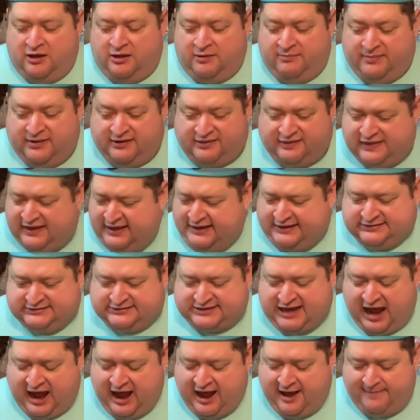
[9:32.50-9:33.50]
But things
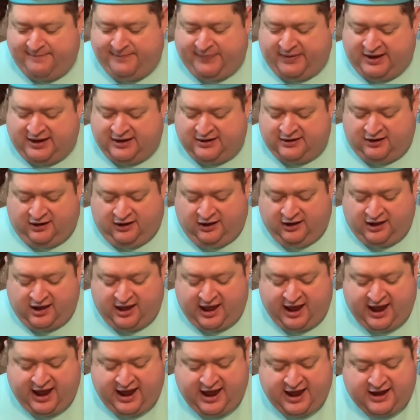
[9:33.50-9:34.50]
happen
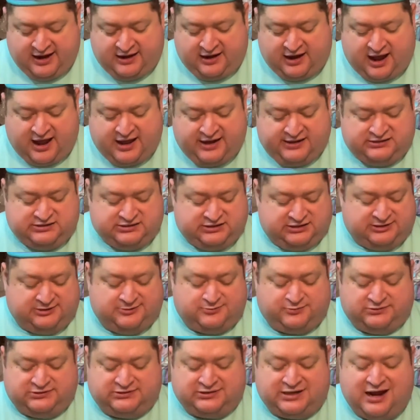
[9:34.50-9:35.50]
and I just
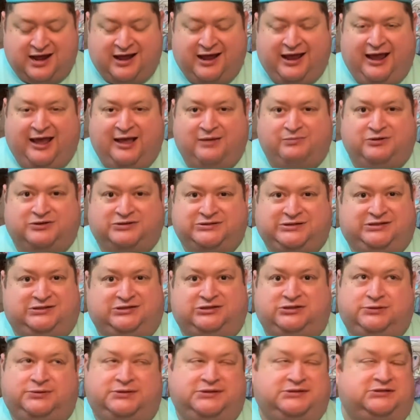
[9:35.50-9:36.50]
was not able to
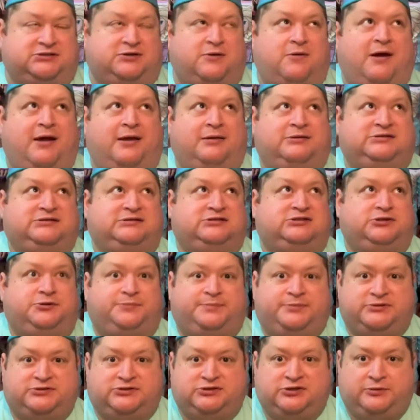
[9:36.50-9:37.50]
do it. So I
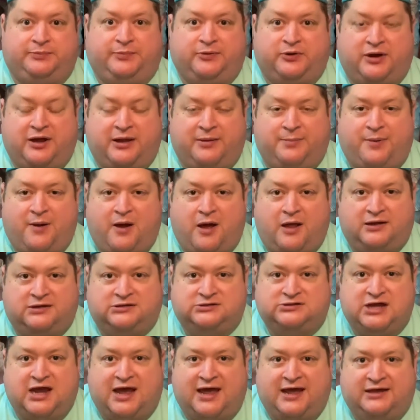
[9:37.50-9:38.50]
super, super
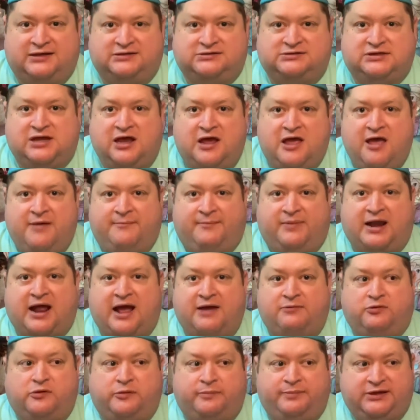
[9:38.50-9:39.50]
apologize. But I
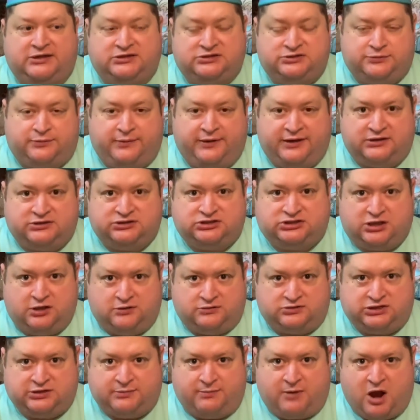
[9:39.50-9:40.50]
will be doing a show
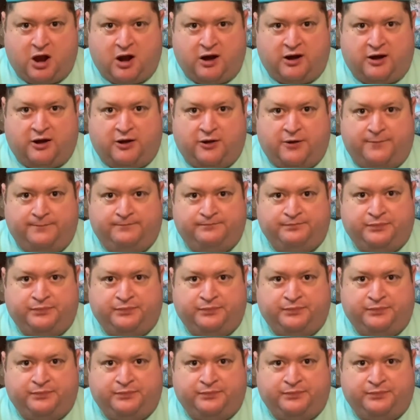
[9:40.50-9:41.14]
tomorrow.